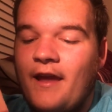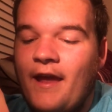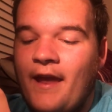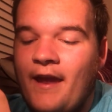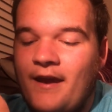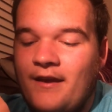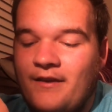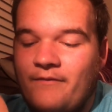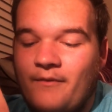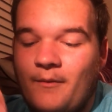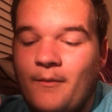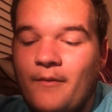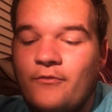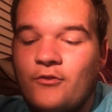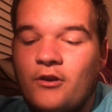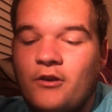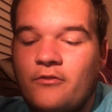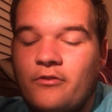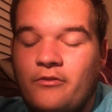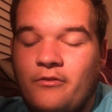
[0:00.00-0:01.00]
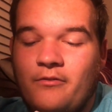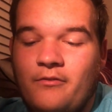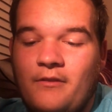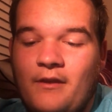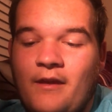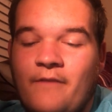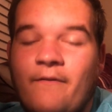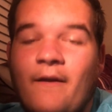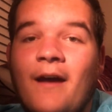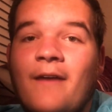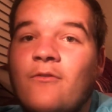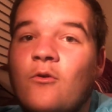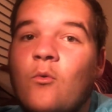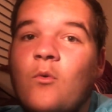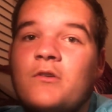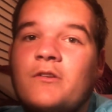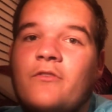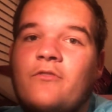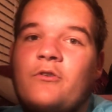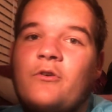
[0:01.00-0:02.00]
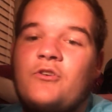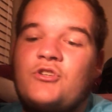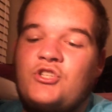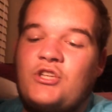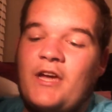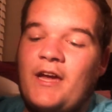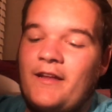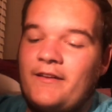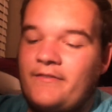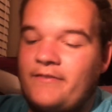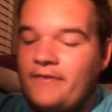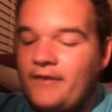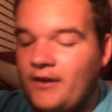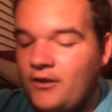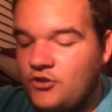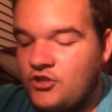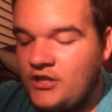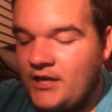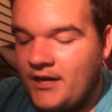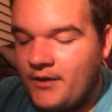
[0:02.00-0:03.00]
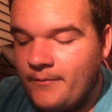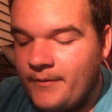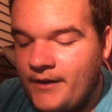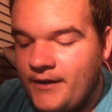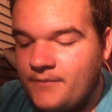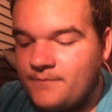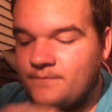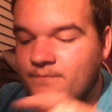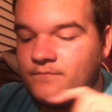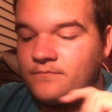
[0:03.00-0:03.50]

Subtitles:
and if I ever want to throw a shad style chatterbait,